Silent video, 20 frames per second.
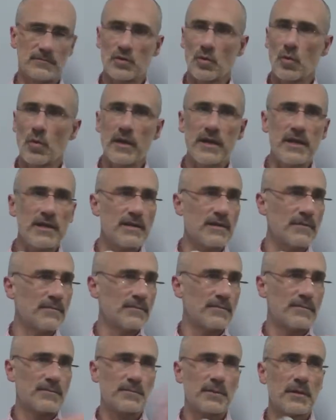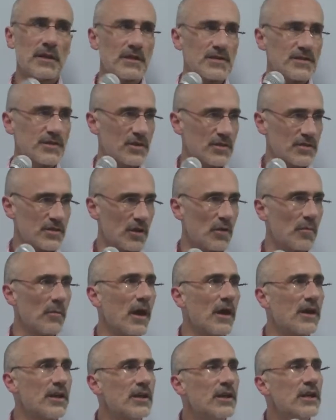20 plus years ago,
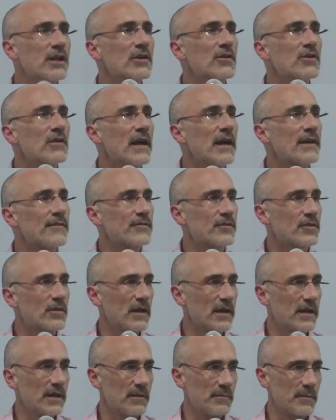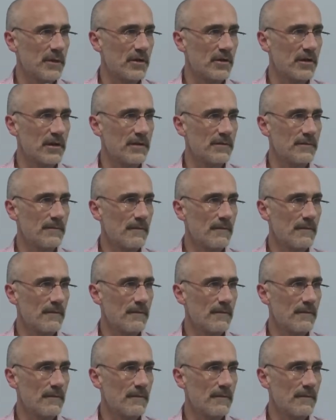a year after I get married,